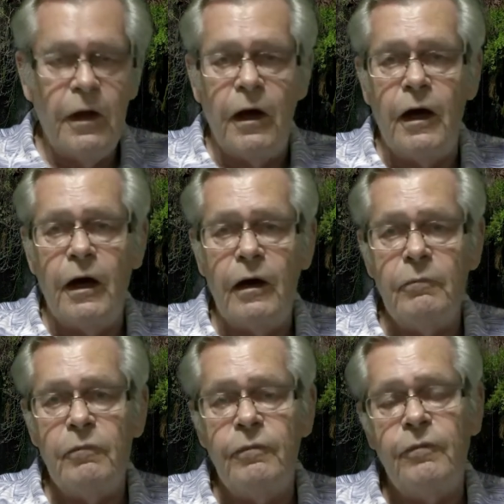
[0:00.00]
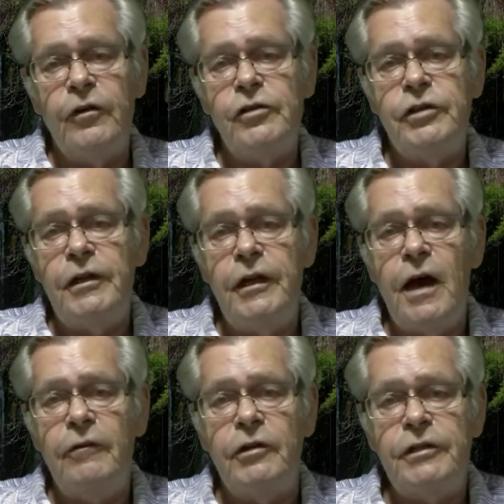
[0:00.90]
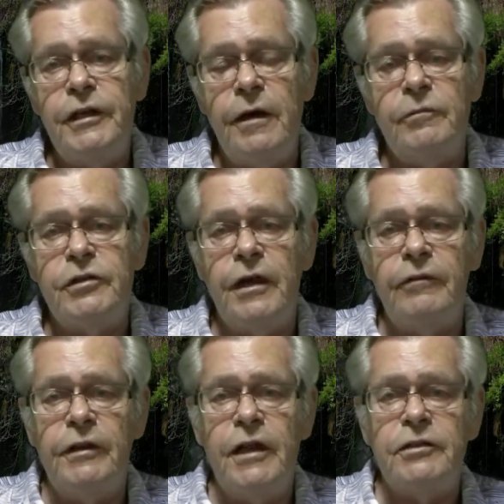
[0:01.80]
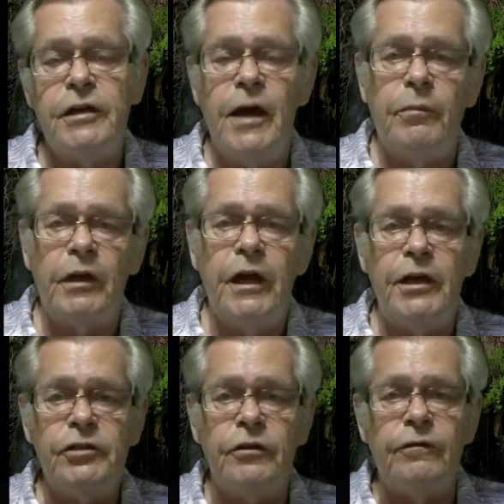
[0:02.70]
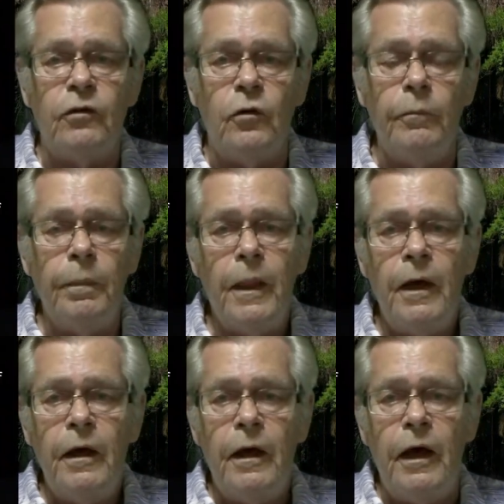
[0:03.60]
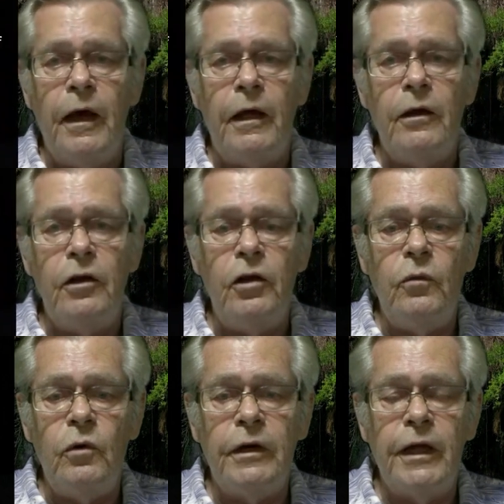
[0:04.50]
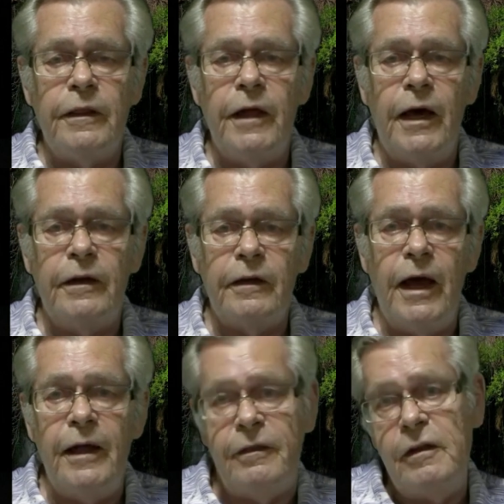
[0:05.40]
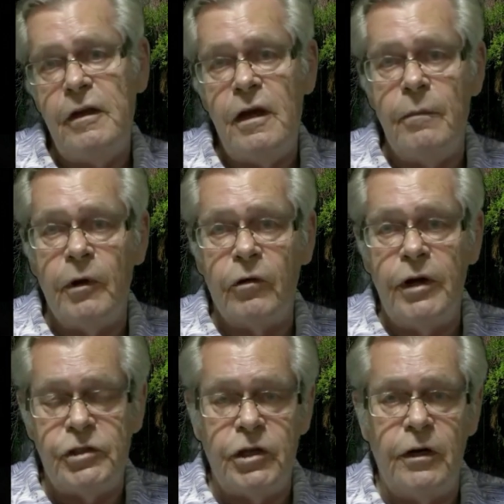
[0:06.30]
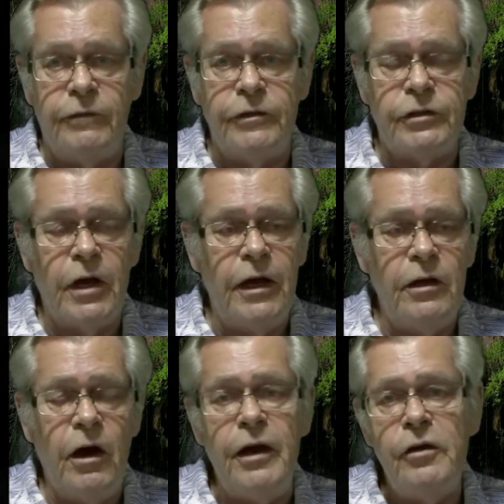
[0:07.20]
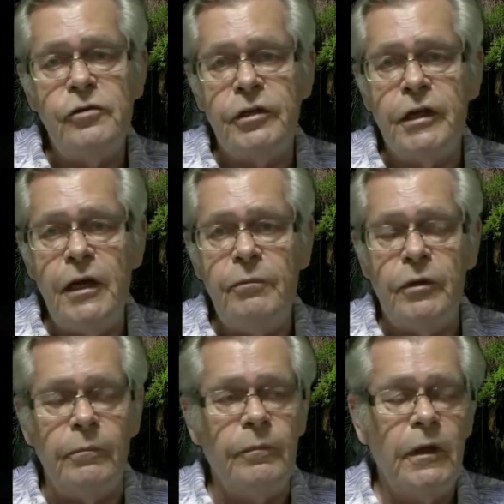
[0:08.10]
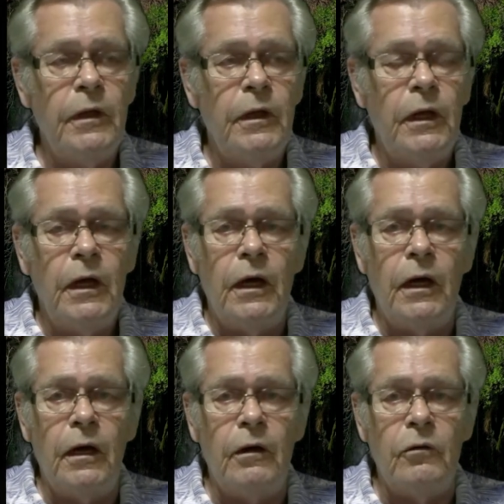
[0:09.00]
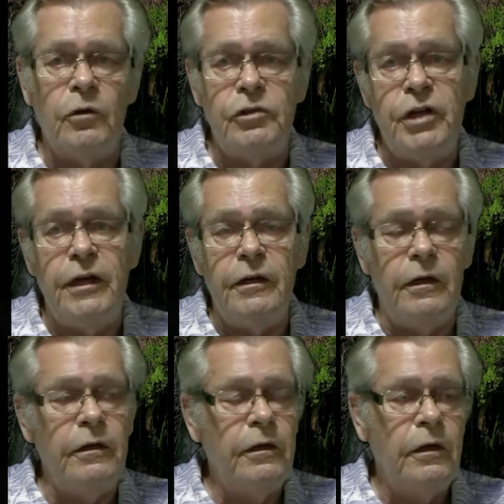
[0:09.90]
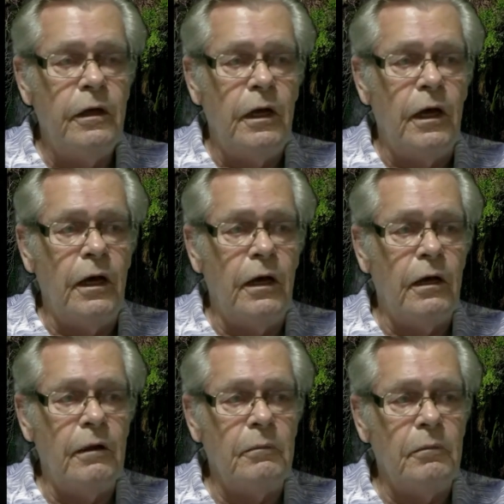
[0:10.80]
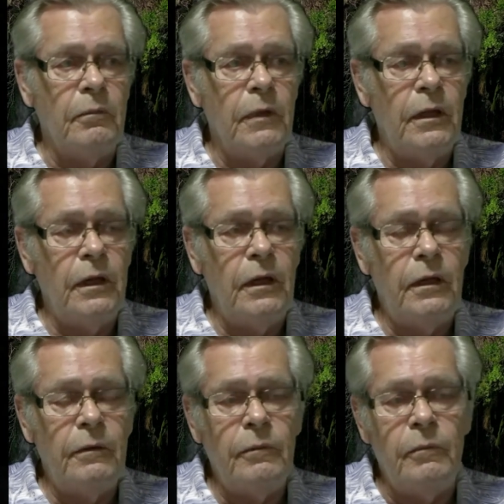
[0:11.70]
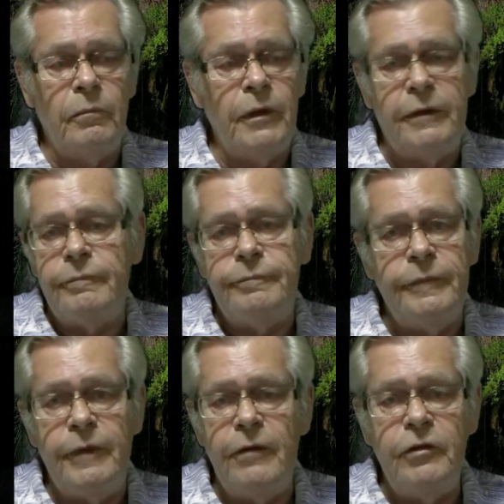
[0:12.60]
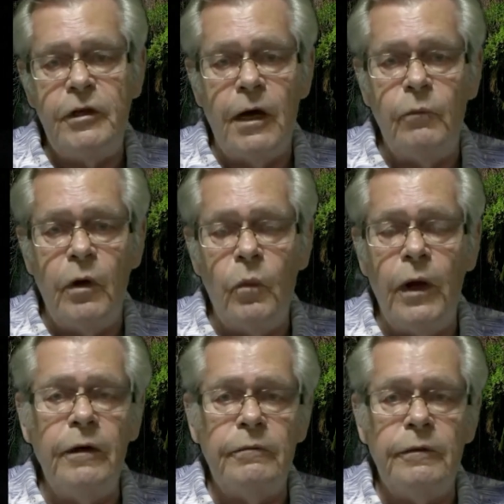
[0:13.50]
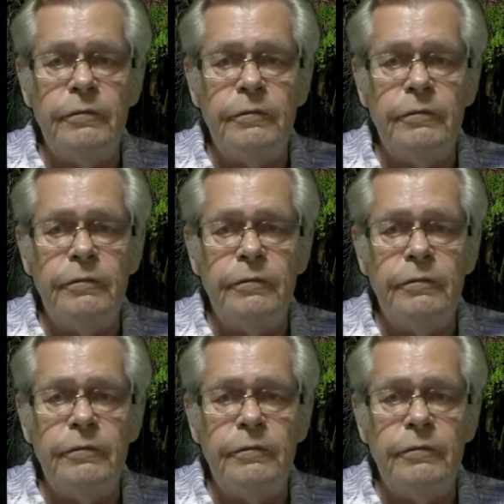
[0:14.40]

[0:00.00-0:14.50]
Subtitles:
First, you need to have a TM7, that's the application form, and you will get that at the immigration office. I used to keep them, or Jen did, but every time we went,